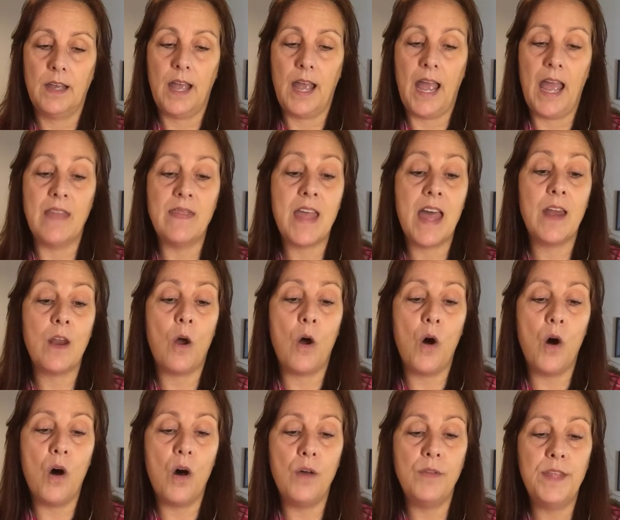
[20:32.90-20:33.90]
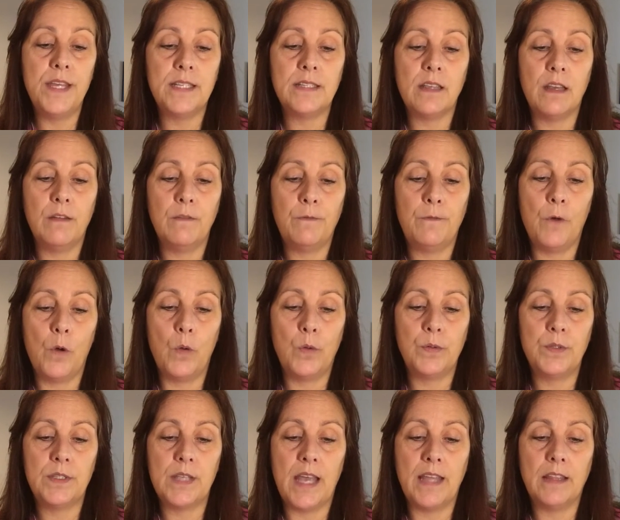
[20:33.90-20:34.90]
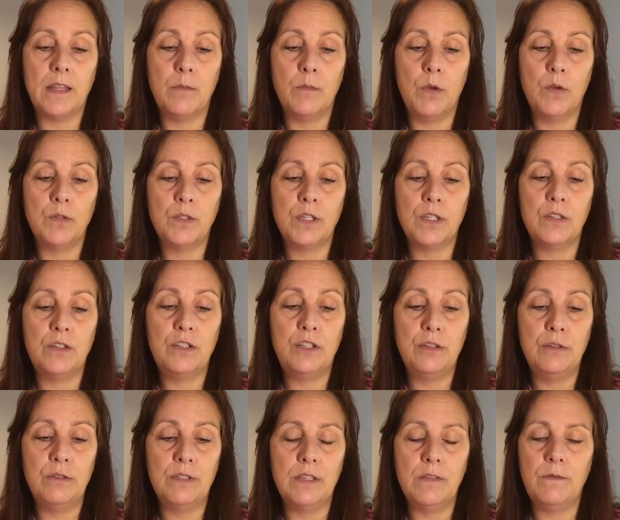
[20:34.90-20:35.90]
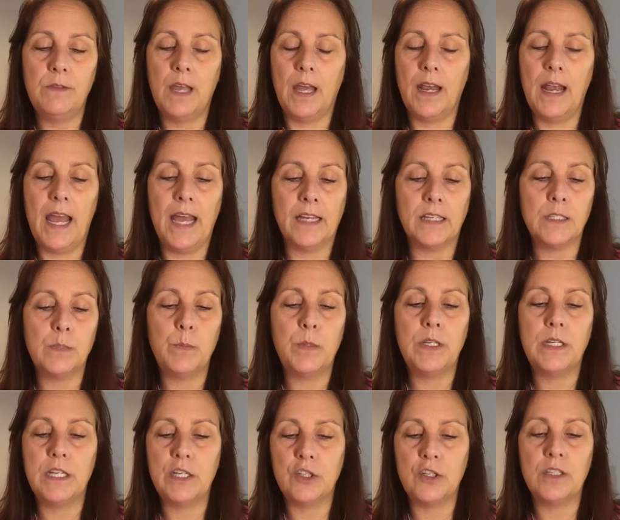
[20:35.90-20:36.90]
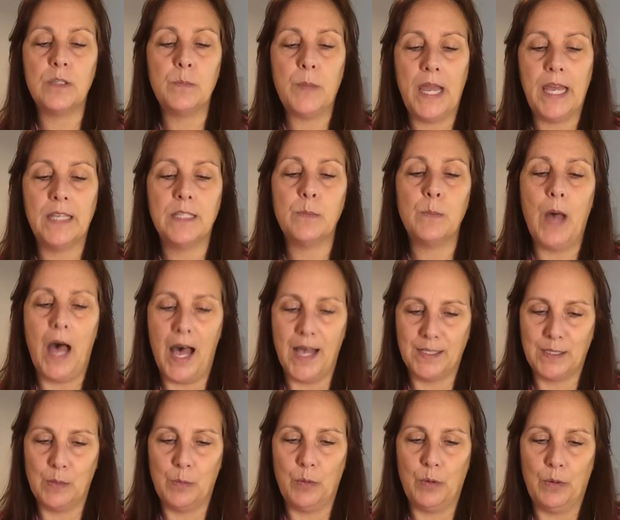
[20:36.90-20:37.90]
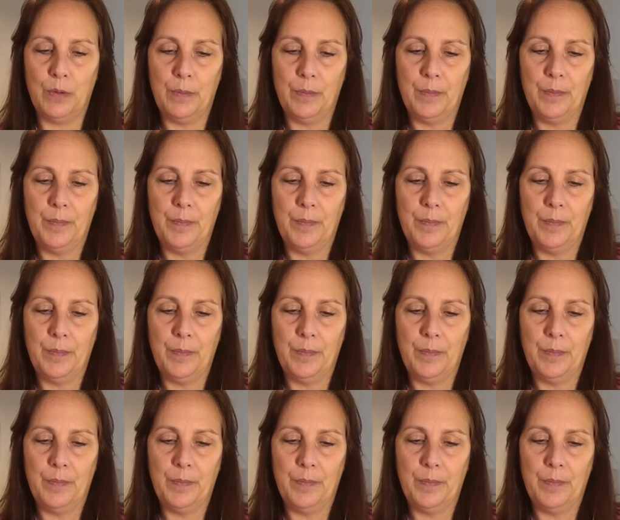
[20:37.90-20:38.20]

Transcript: and that all this unfolds at the most conducive yet expeditious pace possible.